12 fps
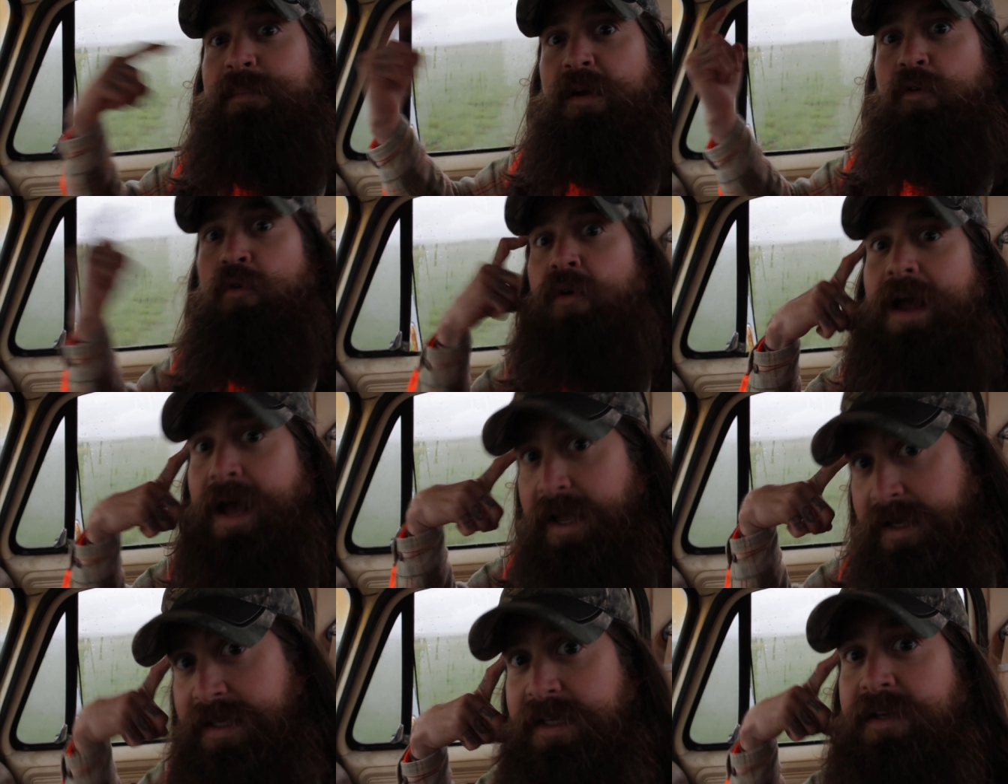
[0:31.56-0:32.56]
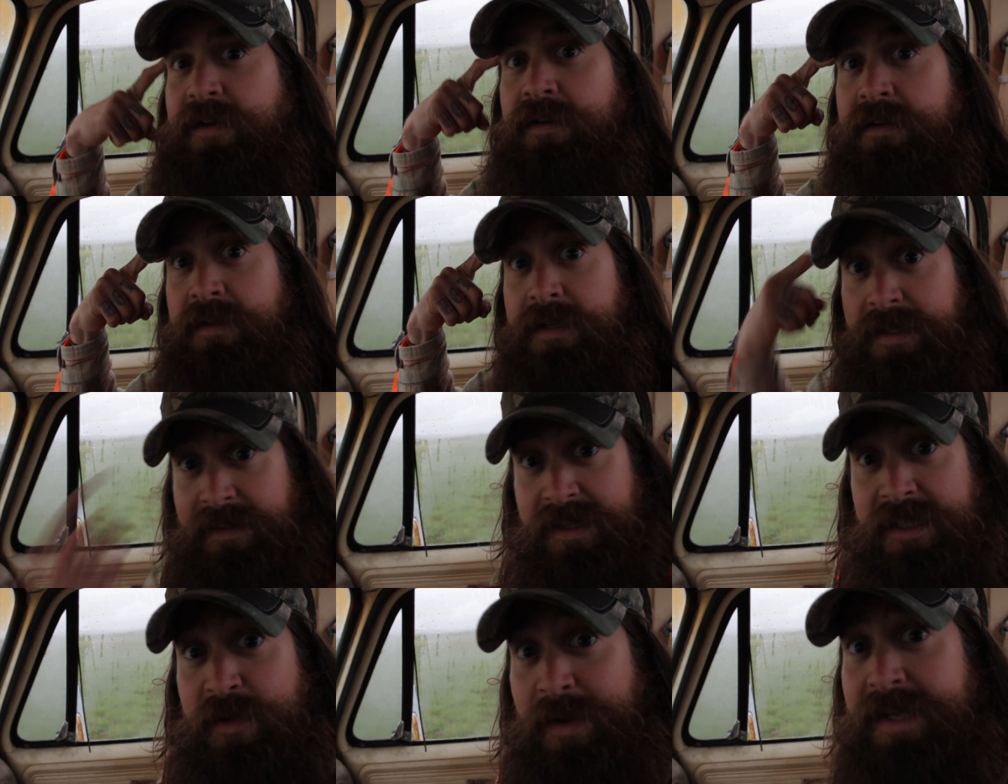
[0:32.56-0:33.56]
it right here.
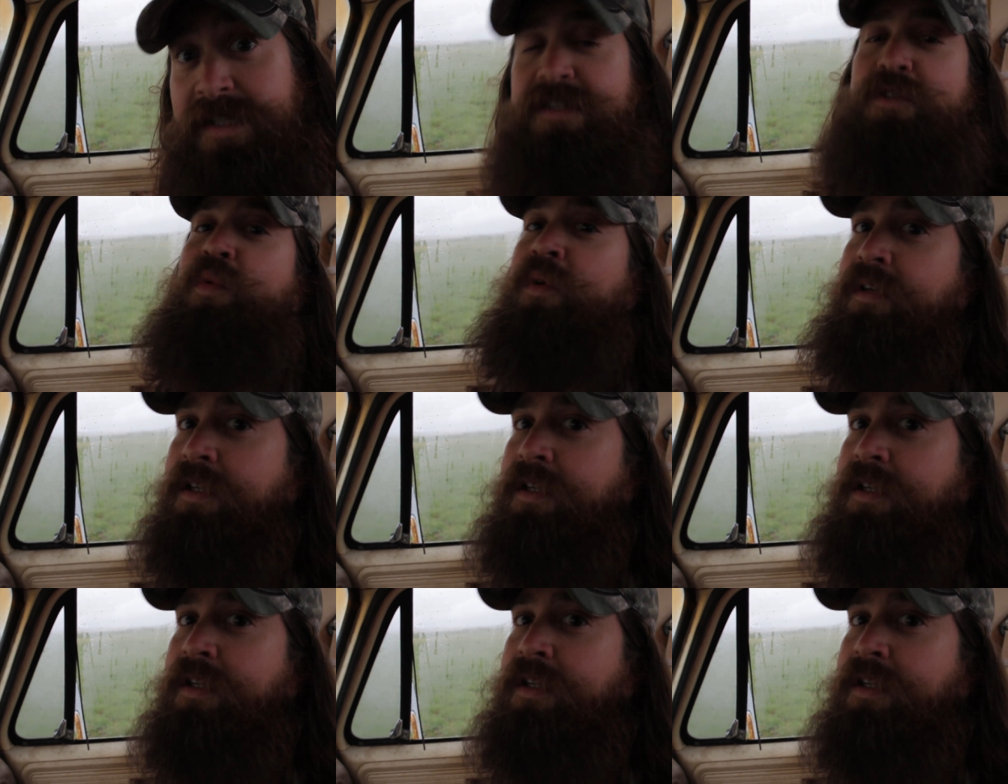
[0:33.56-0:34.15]
Then you ask the 20